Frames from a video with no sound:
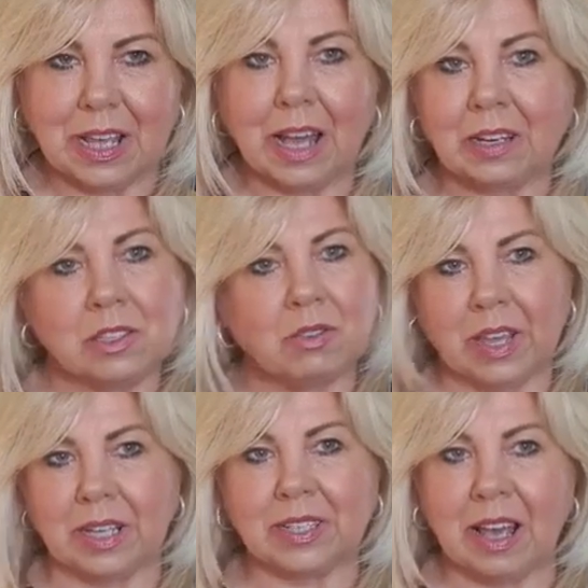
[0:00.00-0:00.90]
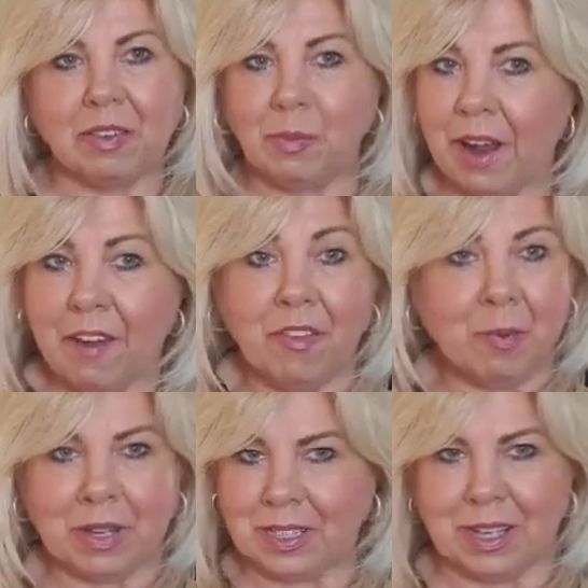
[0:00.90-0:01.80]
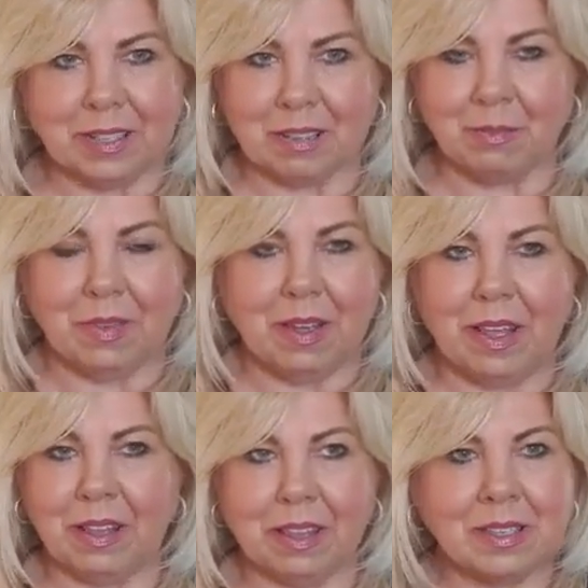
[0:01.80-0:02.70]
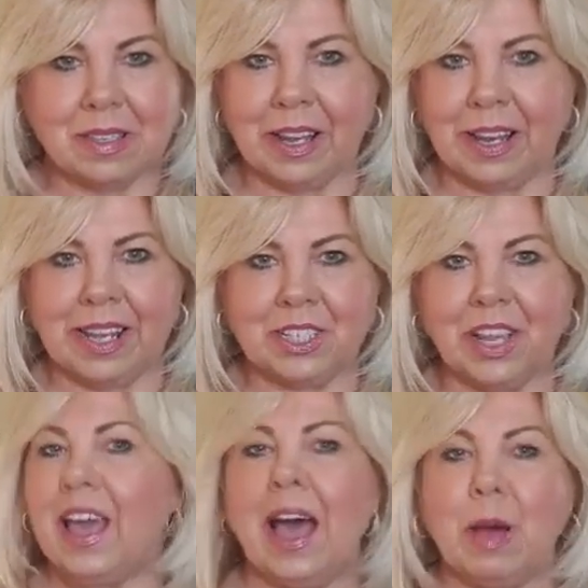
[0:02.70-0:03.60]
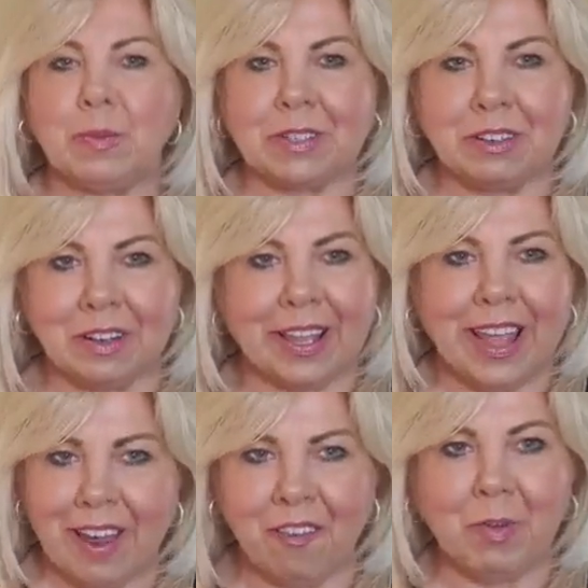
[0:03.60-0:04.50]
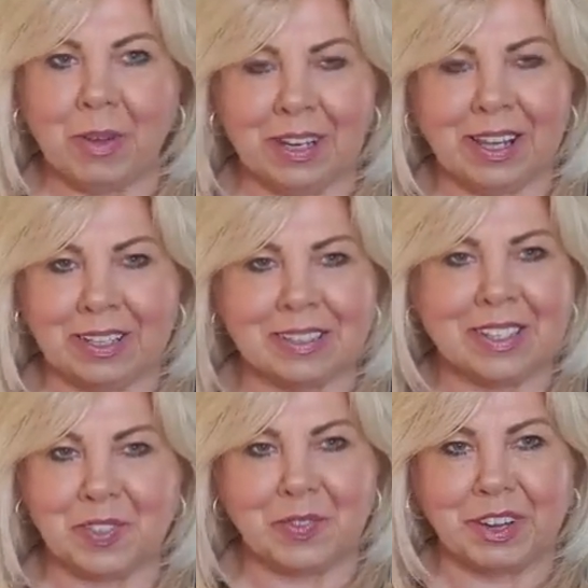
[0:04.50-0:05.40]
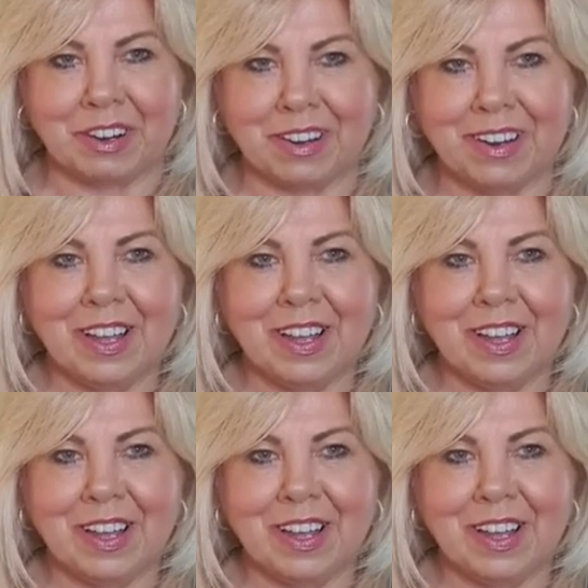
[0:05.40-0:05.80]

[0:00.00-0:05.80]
And it's okay to have them. Everybody has them. In this day and age, absolutely everybody has this fear.